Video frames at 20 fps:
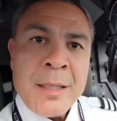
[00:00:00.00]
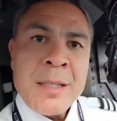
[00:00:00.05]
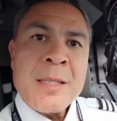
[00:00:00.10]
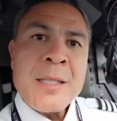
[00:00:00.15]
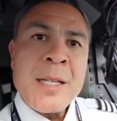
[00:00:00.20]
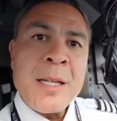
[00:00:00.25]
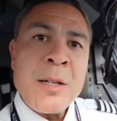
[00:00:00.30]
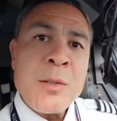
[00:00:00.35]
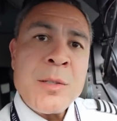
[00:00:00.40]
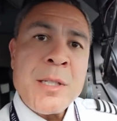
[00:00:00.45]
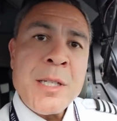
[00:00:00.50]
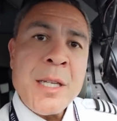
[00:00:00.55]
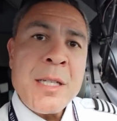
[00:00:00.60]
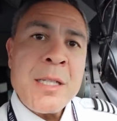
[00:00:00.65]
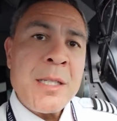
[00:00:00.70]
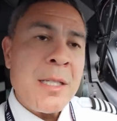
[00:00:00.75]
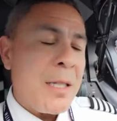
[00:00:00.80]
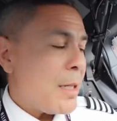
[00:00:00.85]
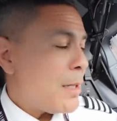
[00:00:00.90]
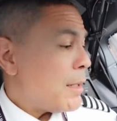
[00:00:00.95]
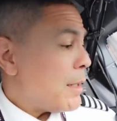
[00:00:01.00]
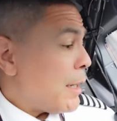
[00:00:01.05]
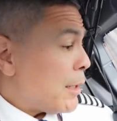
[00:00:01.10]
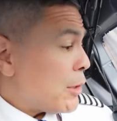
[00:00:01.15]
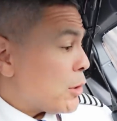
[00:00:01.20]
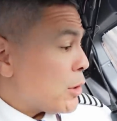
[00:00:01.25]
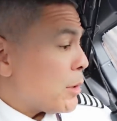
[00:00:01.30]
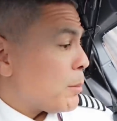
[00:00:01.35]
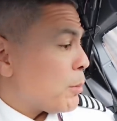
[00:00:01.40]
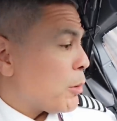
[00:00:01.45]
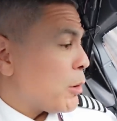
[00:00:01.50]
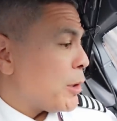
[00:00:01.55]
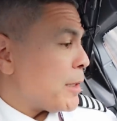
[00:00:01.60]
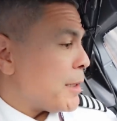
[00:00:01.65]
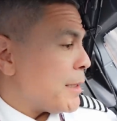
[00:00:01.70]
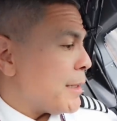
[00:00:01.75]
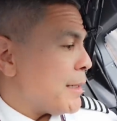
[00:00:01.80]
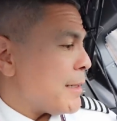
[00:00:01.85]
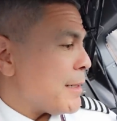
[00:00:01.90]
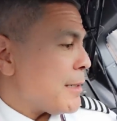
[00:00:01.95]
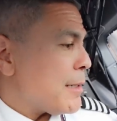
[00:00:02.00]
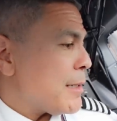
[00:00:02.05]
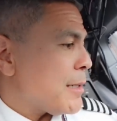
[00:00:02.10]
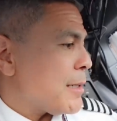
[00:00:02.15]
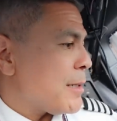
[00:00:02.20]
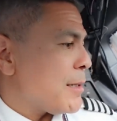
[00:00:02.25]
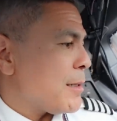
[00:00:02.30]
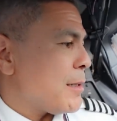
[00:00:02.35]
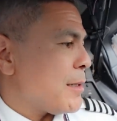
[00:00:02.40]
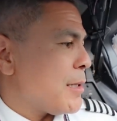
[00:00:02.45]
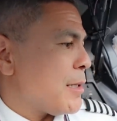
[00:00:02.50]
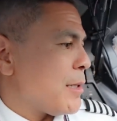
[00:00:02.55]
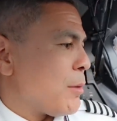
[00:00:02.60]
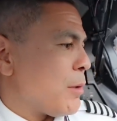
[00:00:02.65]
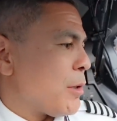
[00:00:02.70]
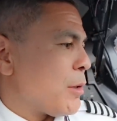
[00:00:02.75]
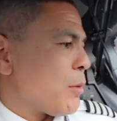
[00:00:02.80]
San Jose's actually pretty nice. Let's see what